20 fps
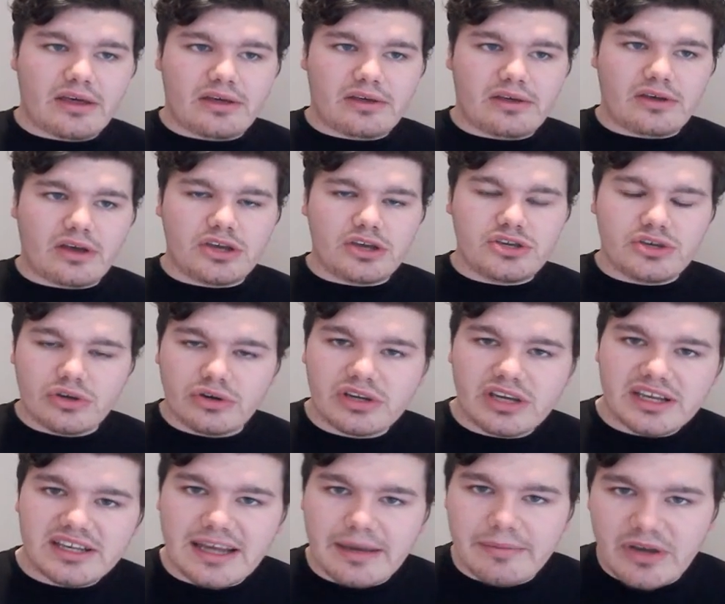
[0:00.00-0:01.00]
a
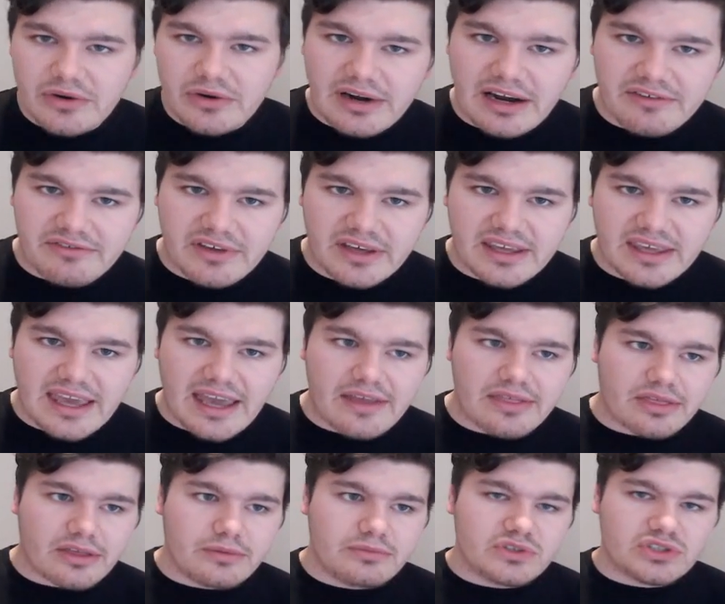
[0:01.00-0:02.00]
younger demographic,
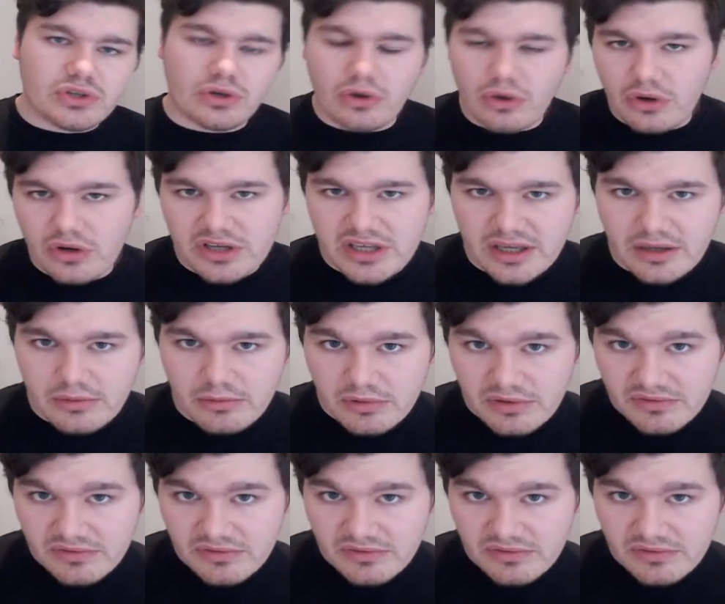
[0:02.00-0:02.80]
get them talking with